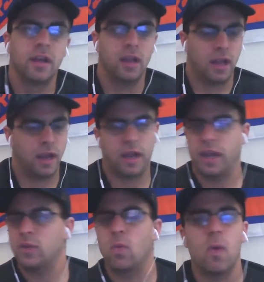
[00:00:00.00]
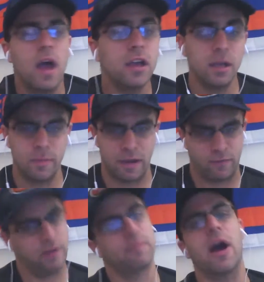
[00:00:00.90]
And welcome
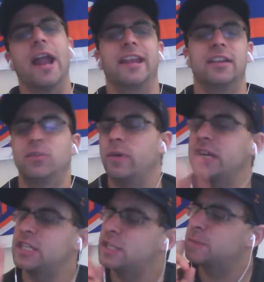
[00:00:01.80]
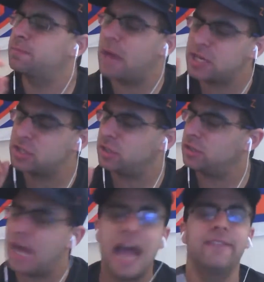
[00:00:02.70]
everybody to a special
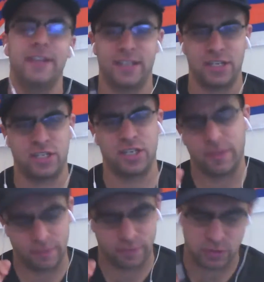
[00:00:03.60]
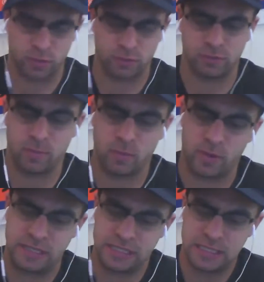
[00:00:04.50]
live edition of the Risorto
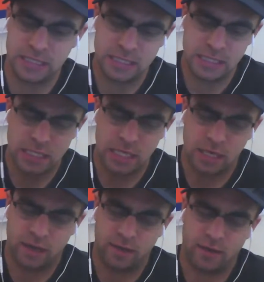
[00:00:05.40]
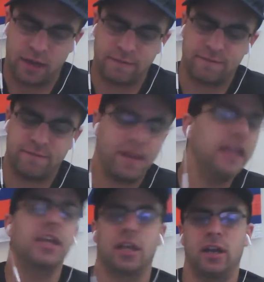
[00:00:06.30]
Report. I
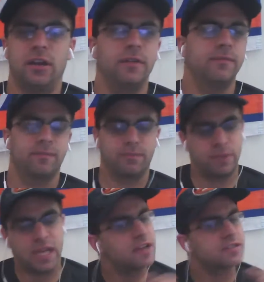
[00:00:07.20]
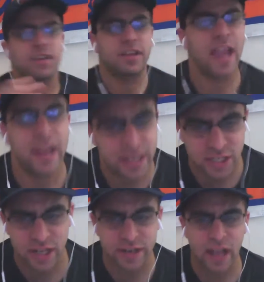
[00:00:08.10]
figure because of the
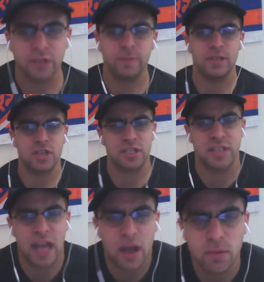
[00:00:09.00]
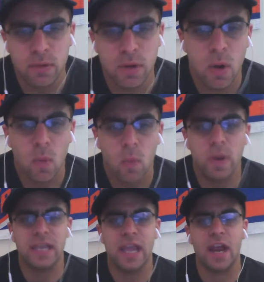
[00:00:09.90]
NHL announcement just now, we
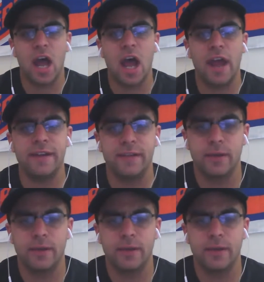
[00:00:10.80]
get on